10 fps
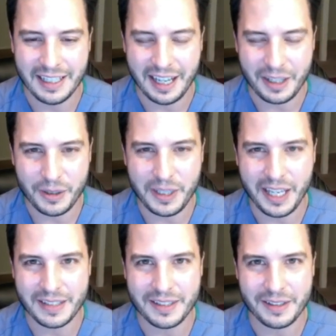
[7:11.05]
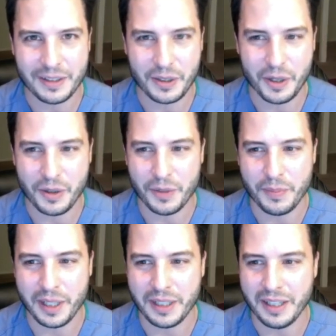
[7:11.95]
I could cancel it to show you,
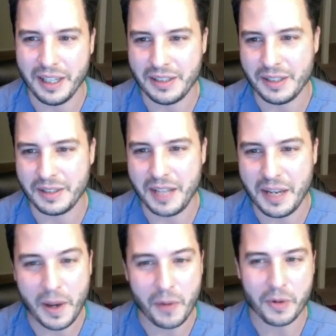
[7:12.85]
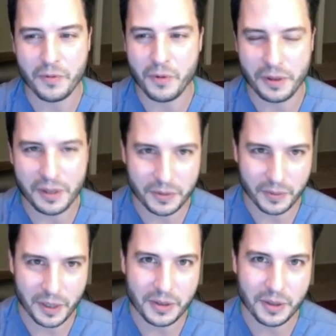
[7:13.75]
but just take my word for it. This
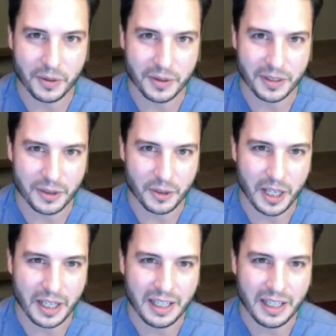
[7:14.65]
ratio is legit.